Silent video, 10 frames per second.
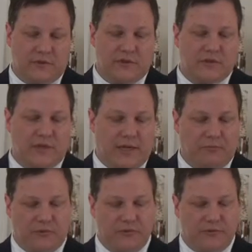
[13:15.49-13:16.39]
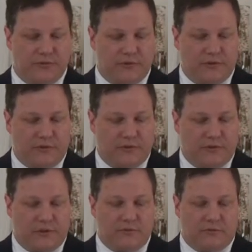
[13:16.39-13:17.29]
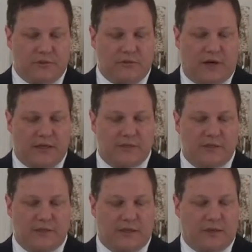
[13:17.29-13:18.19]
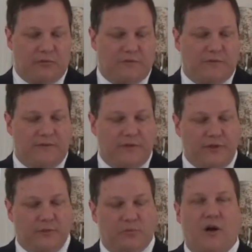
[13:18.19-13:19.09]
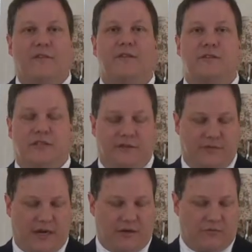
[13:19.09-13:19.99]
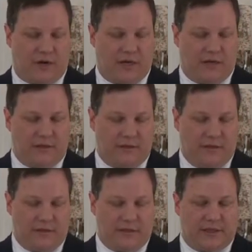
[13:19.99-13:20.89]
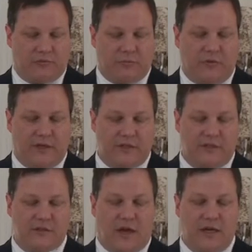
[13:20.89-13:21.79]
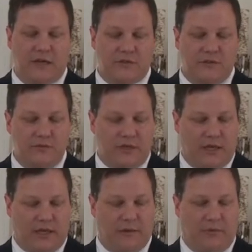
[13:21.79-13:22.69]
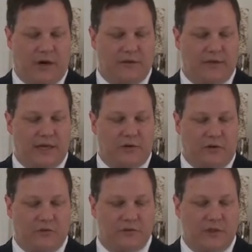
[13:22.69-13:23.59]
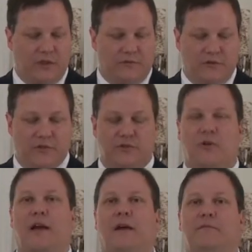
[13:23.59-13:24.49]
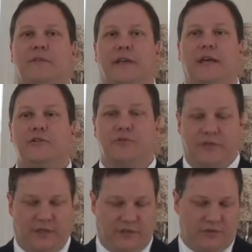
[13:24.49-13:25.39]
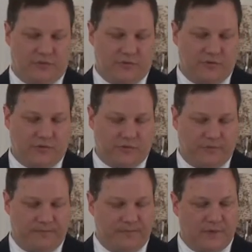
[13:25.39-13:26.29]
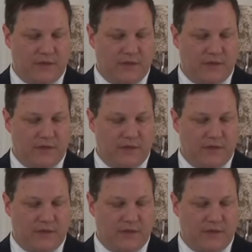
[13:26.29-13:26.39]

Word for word: the disciples didn't realize that they were fulfilling the prophecy of Zechariah, that they were placing Zion's new king upon that colt for his triumphant entry into Jerusalem.